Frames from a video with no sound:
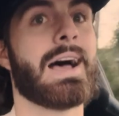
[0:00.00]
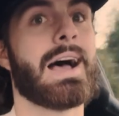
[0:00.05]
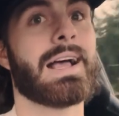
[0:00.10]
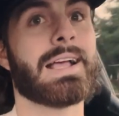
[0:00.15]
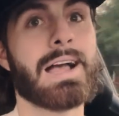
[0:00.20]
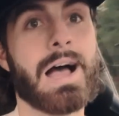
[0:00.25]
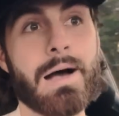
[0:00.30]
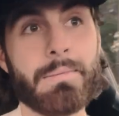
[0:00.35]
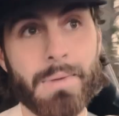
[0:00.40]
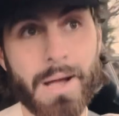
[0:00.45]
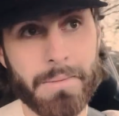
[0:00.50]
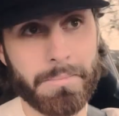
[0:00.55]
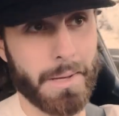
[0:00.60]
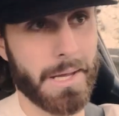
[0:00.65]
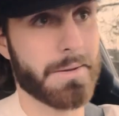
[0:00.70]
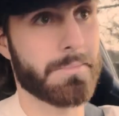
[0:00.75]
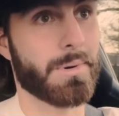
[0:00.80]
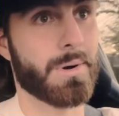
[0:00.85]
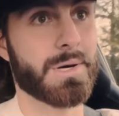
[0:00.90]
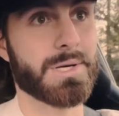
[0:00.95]
I got my
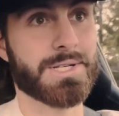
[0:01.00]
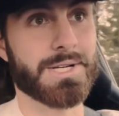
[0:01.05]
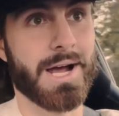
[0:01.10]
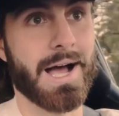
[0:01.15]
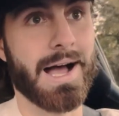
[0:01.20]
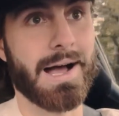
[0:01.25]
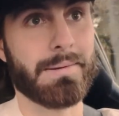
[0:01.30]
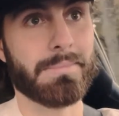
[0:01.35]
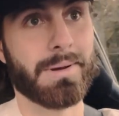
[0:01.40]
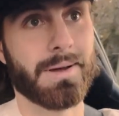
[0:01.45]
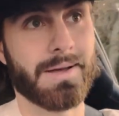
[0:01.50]
big boy job.